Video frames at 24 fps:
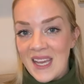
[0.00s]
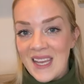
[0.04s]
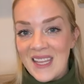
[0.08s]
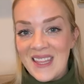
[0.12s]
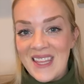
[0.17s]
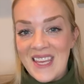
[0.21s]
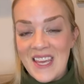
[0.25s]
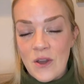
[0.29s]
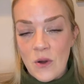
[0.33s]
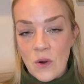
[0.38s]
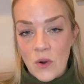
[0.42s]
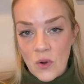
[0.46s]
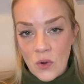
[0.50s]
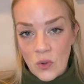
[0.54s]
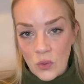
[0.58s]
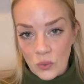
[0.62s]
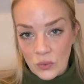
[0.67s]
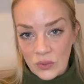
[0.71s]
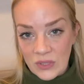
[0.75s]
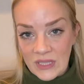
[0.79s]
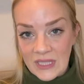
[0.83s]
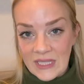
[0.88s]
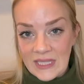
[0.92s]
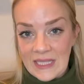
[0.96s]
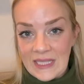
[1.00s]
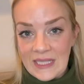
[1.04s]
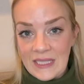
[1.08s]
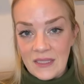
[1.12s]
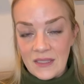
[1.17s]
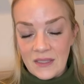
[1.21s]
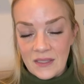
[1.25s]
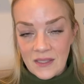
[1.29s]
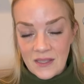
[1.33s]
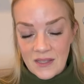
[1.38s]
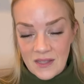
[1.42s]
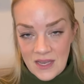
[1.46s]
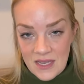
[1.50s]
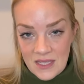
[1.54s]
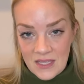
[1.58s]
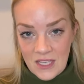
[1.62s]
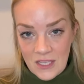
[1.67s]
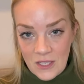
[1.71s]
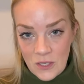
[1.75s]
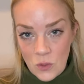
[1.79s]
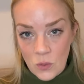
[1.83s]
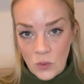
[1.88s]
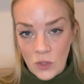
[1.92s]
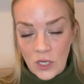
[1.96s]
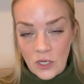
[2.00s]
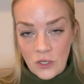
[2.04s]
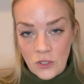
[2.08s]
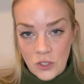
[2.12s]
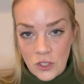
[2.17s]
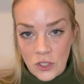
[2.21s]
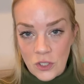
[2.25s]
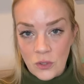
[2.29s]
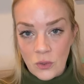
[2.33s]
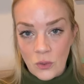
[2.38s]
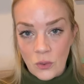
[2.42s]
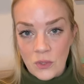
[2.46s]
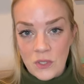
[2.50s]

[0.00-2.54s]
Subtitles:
the only thing that you can do